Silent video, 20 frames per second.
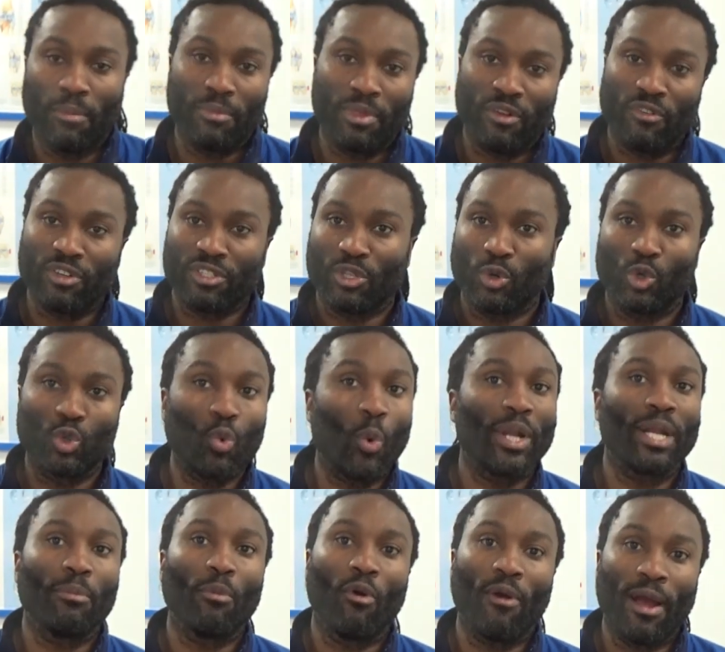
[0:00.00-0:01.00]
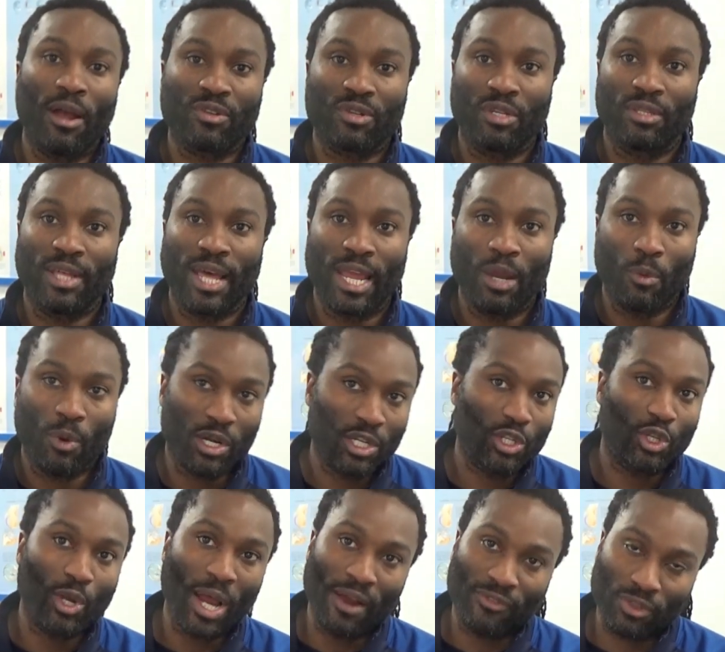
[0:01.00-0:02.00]
There are still 20 more hours of the day,
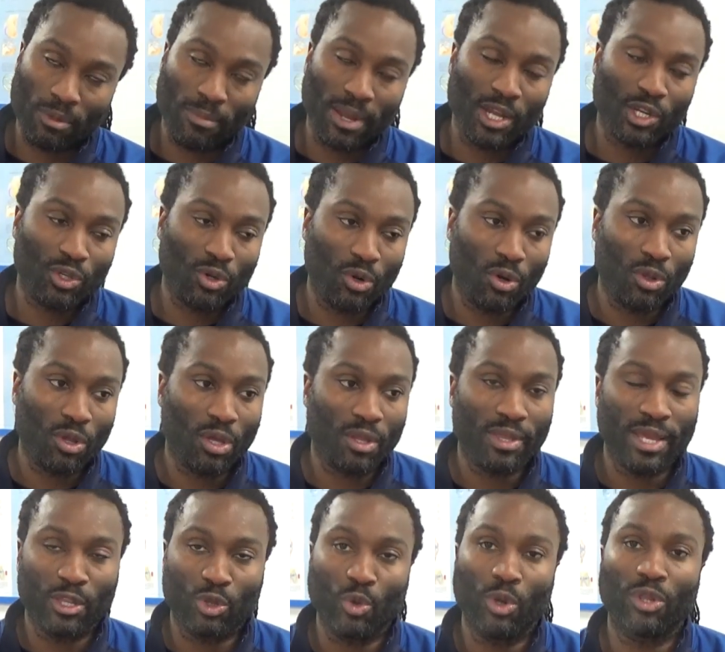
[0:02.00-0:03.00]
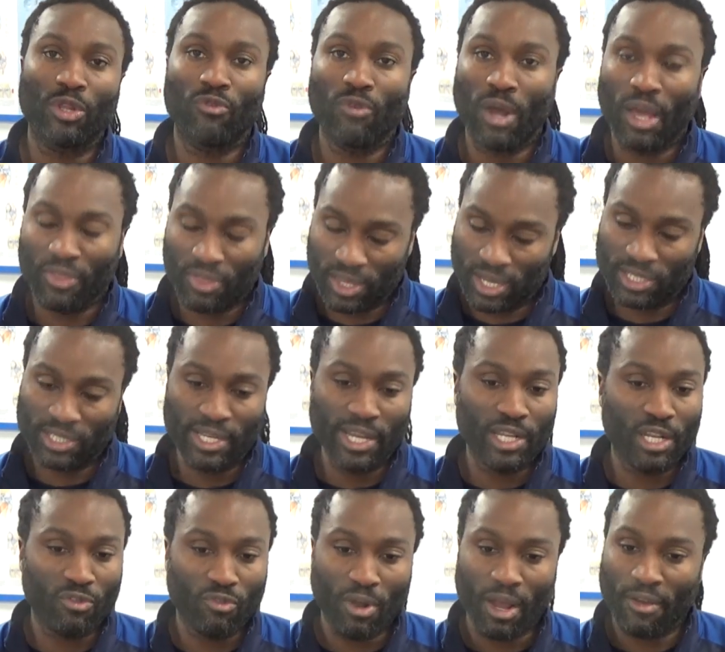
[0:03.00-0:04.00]
which you have to make sure that they're doing the right things,
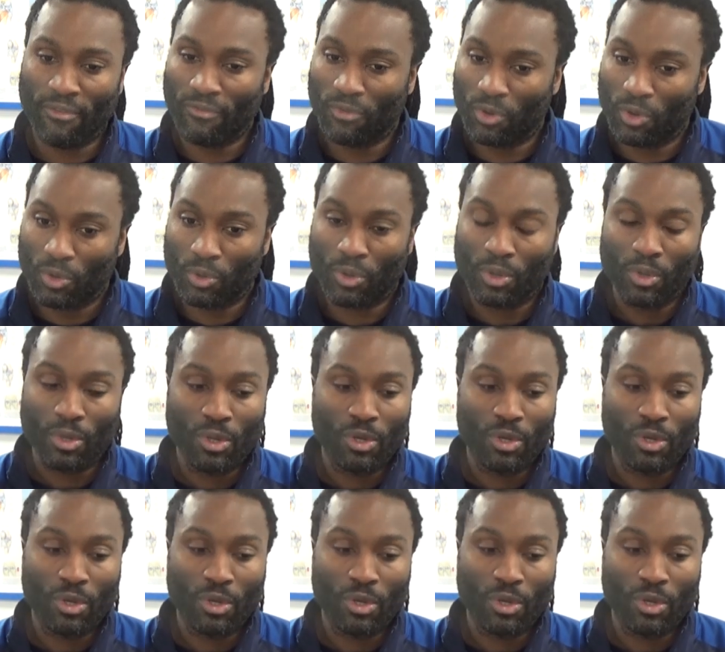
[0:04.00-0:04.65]
eating the right food,